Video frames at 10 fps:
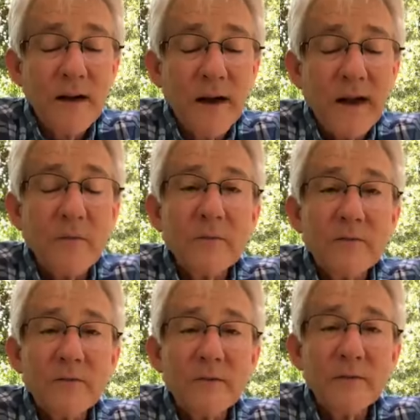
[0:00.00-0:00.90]

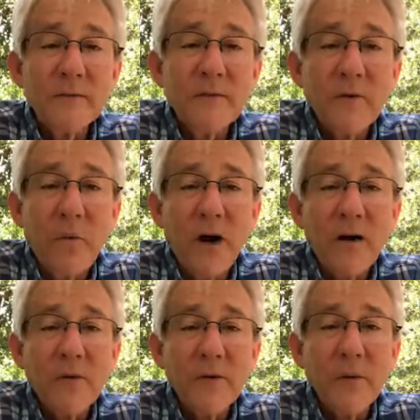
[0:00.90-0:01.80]
and while
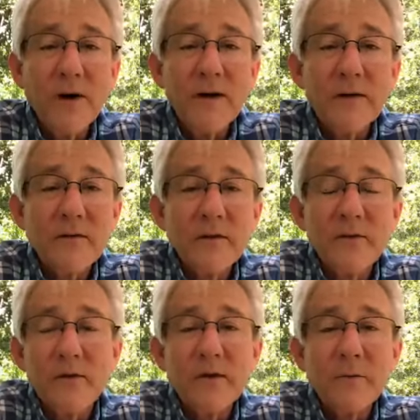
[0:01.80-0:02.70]
we're waiting on the
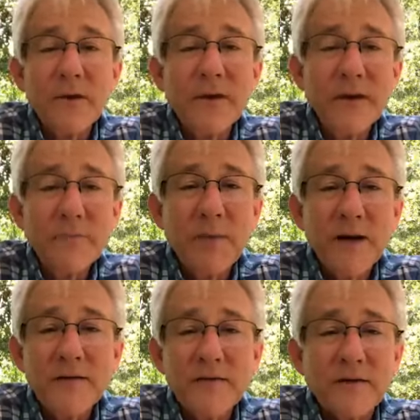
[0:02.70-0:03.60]
Lord, we need
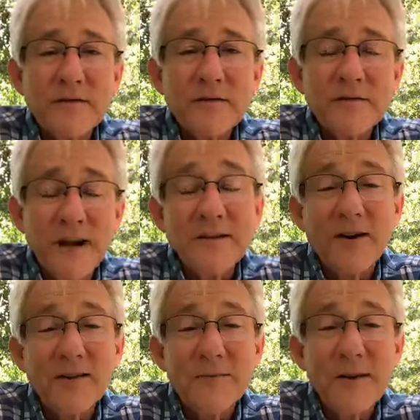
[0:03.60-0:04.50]
patience. I
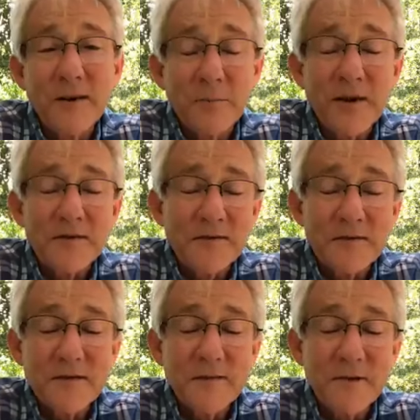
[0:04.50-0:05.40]
talked about patience
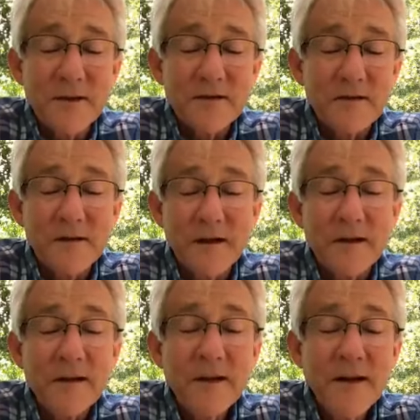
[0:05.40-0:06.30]
some
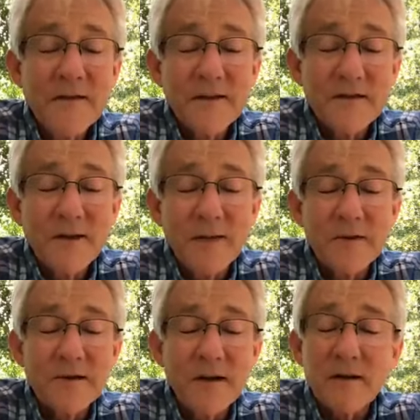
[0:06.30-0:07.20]
yesterday. This
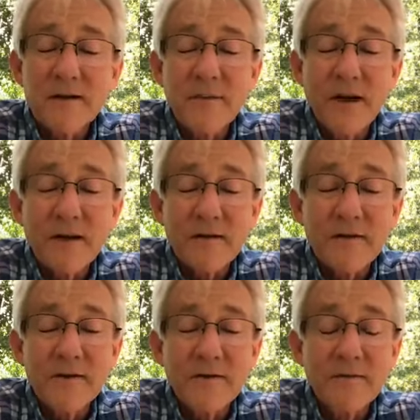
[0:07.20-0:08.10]
psalmist talks about it
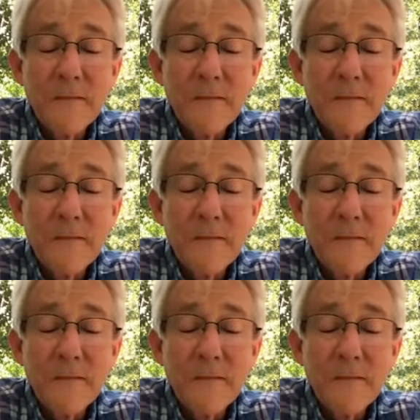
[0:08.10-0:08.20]
too.